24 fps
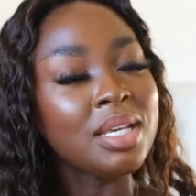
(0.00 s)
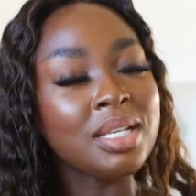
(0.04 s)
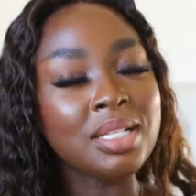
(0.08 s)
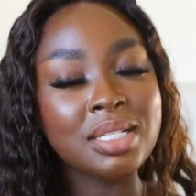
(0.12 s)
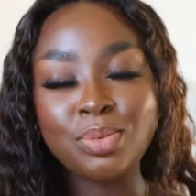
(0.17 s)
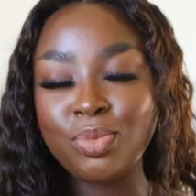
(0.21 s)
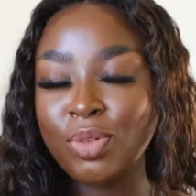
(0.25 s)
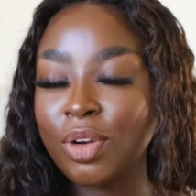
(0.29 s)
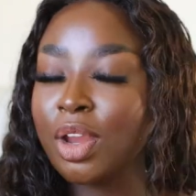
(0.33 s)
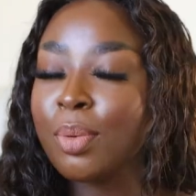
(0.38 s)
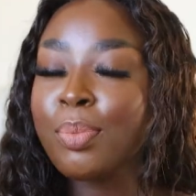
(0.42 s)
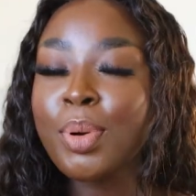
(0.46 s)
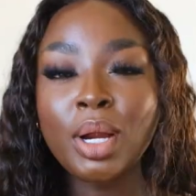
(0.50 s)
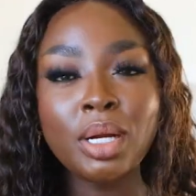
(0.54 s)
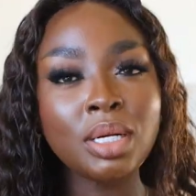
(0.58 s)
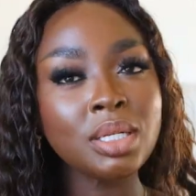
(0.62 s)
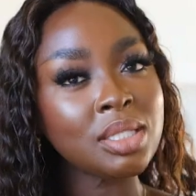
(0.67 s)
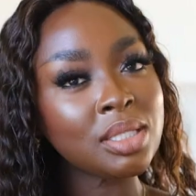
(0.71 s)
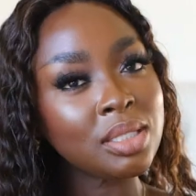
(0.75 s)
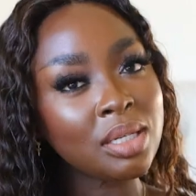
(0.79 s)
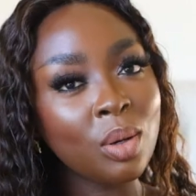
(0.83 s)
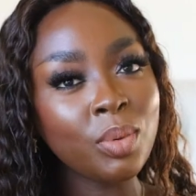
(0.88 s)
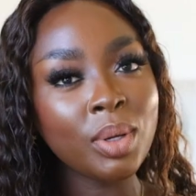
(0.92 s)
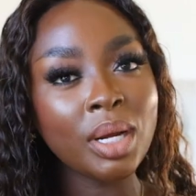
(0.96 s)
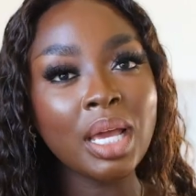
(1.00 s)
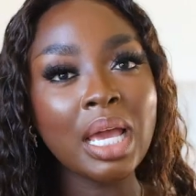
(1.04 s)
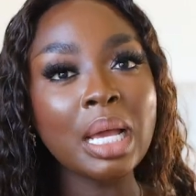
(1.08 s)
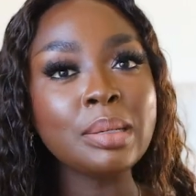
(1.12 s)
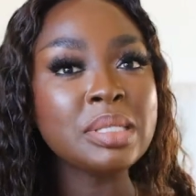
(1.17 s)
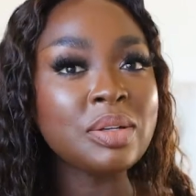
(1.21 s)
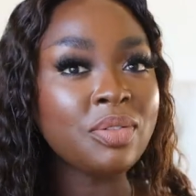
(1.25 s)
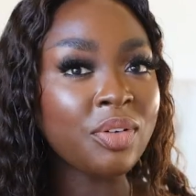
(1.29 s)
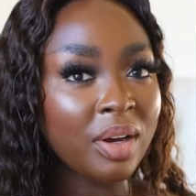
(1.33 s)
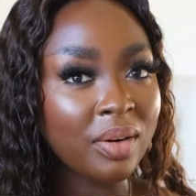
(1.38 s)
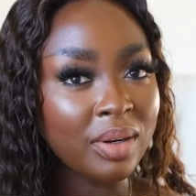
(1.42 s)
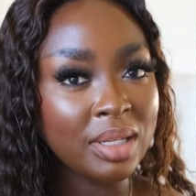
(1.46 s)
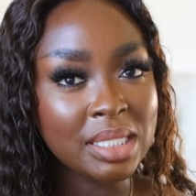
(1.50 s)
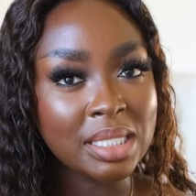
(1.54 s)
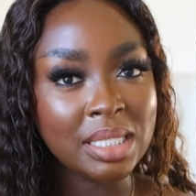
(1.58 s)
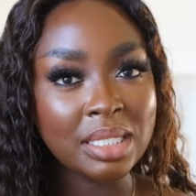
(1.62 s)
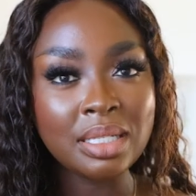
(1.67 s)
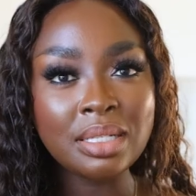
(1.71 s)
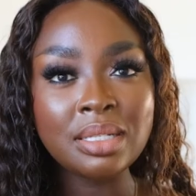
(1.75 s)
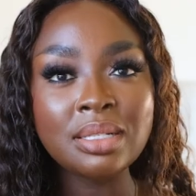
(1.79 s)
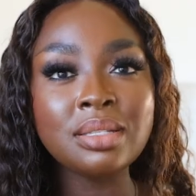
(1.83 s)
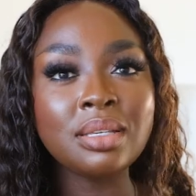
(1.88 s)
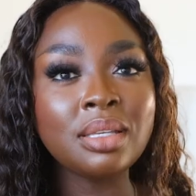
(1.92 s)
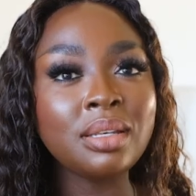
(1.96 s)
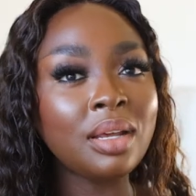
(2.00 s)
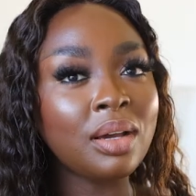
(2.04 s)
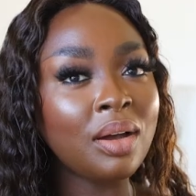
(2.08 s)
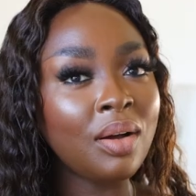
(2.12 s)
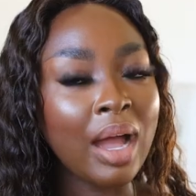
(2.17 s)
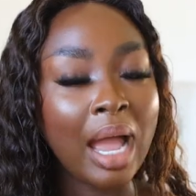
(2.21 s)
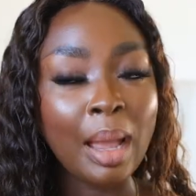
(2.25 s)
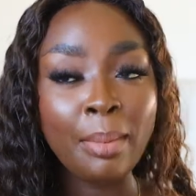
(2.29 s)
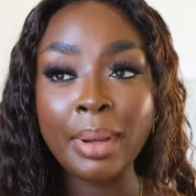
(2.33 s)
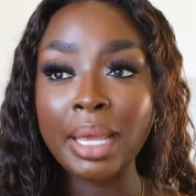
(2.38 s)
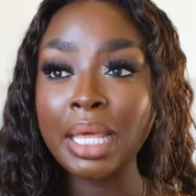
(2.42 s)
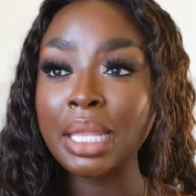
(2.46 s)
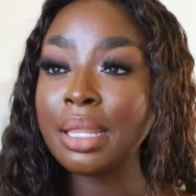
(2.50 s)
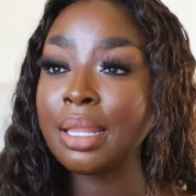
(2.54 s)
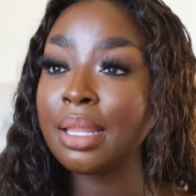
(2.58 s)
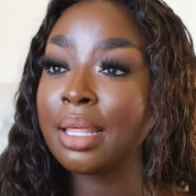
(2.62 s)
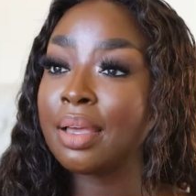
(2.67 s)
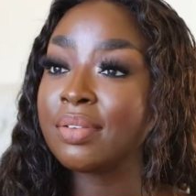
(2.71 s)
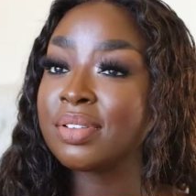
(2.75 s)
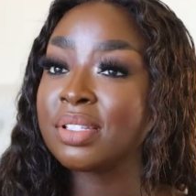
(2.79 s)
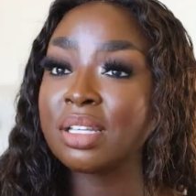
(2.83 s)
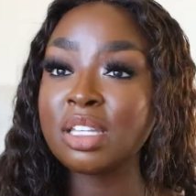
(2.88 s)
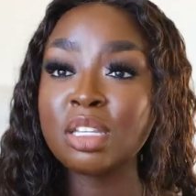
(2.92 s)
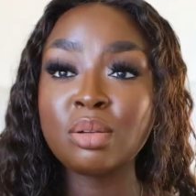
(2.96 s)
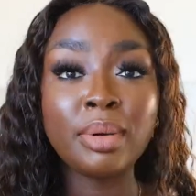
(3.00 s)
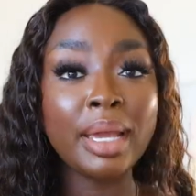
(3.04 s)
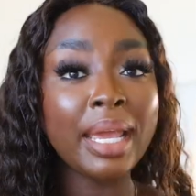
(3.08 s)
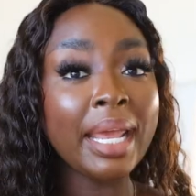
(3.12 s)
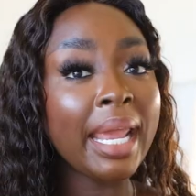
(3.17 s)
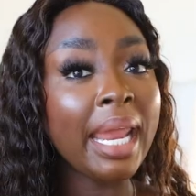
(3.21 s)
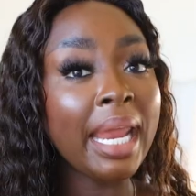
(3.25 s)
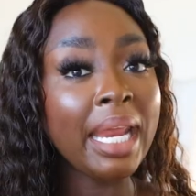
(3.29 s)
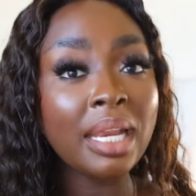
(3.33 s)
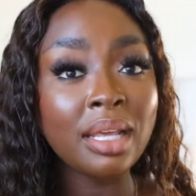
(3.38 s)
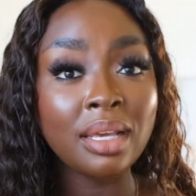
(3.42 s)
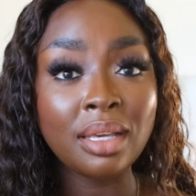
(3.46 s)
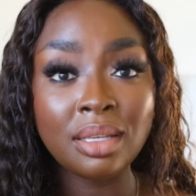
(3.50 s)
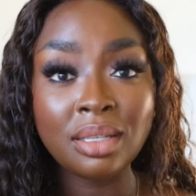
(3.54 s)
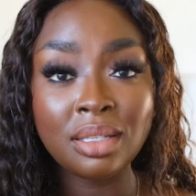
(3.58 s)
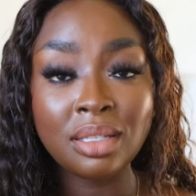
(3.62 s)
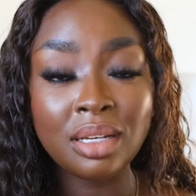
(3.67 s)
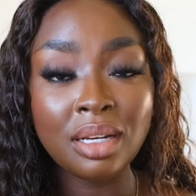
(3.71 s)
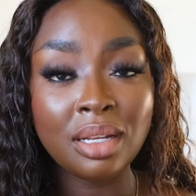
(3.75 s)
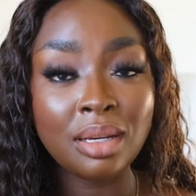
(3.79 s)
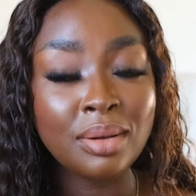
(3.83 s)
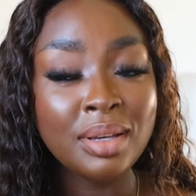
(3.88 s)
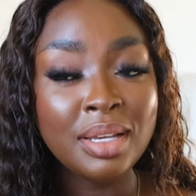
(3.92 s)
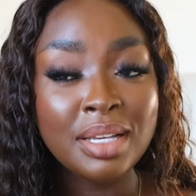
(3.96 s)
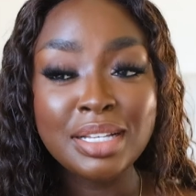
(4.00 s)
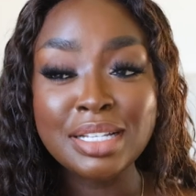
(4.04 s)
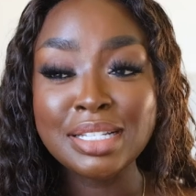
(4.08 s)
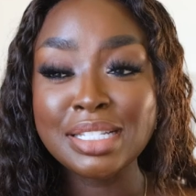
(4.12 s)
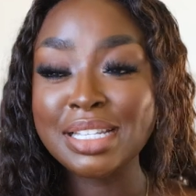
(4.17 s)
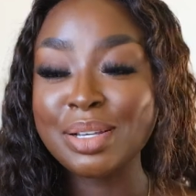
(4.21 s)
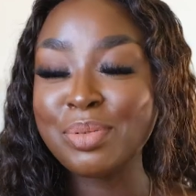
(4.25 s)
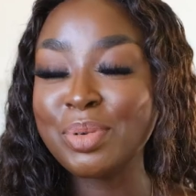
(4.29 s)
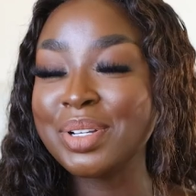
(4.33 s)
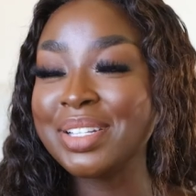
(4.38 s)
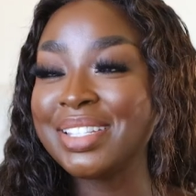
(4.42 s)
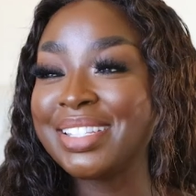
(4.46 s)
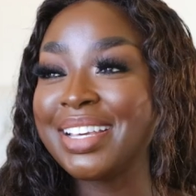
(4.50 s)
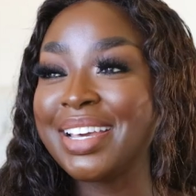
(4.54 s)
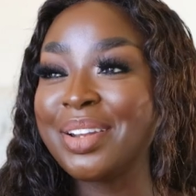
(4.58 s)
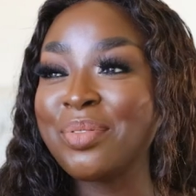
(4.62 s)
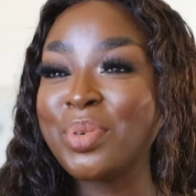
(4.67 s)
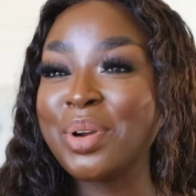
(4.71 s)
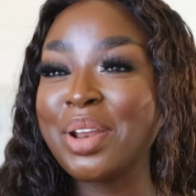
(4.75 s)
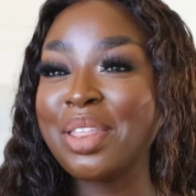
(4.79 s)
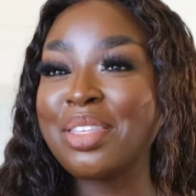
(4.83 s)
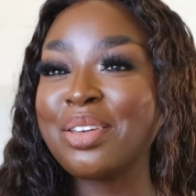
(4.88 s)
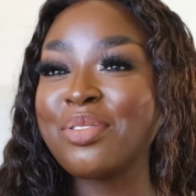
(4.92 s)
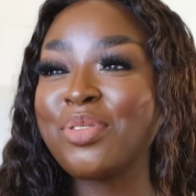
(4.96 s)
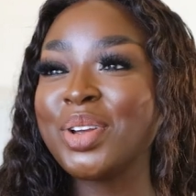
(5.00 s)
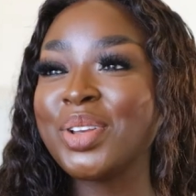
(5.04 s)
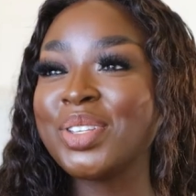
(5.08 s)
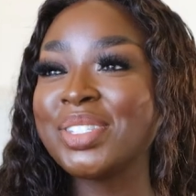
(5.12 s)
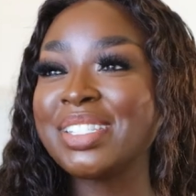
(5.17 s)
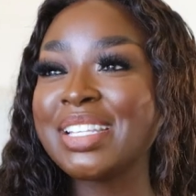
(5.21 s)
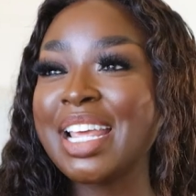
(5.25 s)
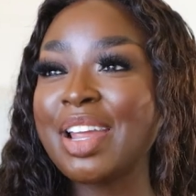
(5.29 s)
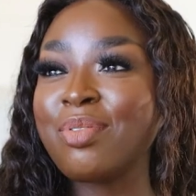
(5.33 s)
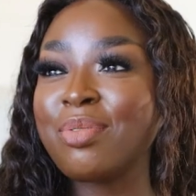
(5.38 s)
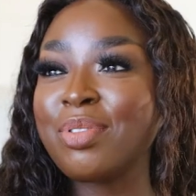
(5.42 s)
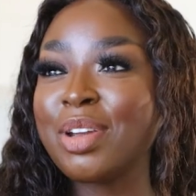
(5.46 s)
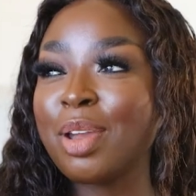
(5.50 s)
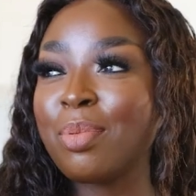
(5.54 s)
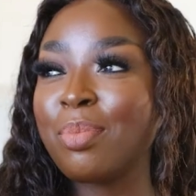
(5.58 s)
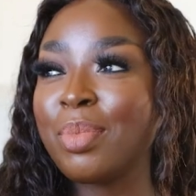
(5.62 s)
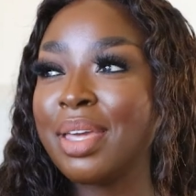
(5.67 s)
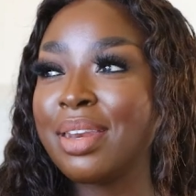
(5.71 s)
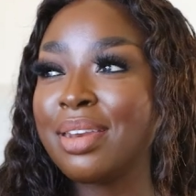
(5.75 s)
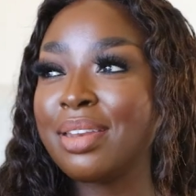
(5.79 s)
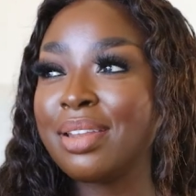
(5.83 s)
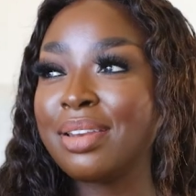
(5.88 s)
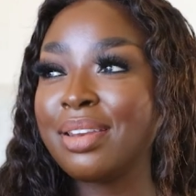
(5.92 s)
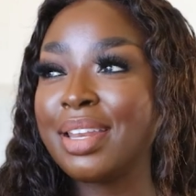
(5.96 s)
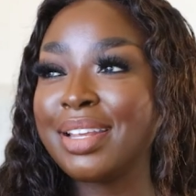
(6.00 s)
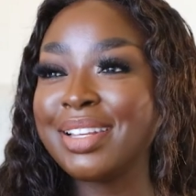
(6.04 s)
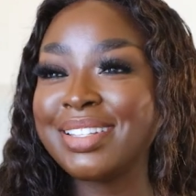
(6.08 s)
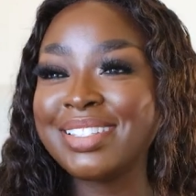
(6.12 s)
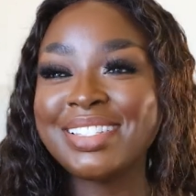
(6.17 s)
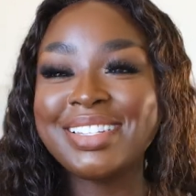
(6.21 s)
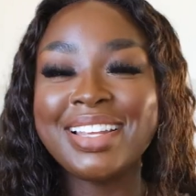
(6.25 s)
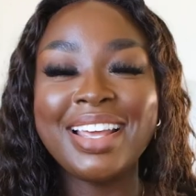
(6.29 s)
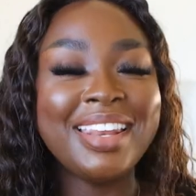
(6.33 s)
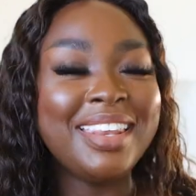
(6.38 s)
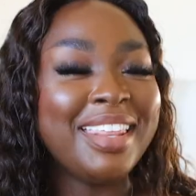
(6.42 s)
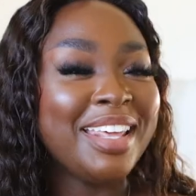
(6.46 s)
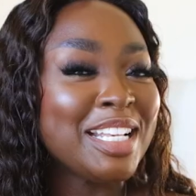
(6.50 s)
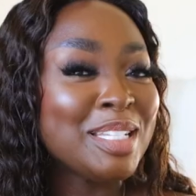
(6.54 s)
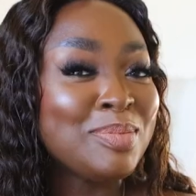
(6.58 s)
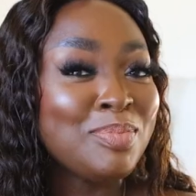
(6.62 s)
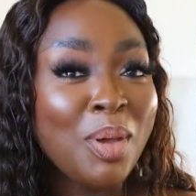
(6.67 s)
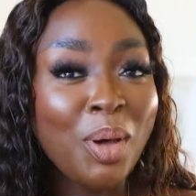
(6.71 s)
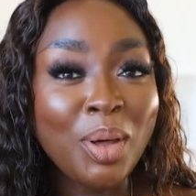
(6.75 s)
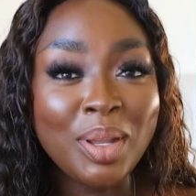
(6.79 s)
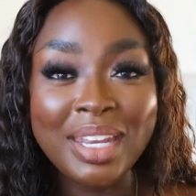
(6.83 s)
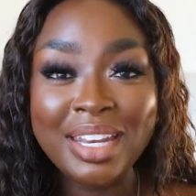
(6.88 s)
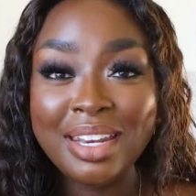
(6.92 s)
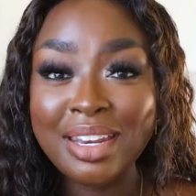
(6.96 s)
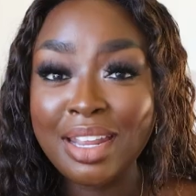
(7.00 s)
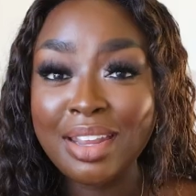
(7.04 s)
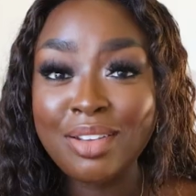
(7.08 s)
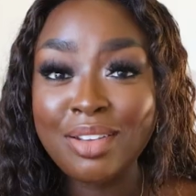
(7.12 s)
It's very personal when it comes to fragrances. You know, I might love something, you might hate it. You know, someone said one of the fragrances I recommended, they said they smelled it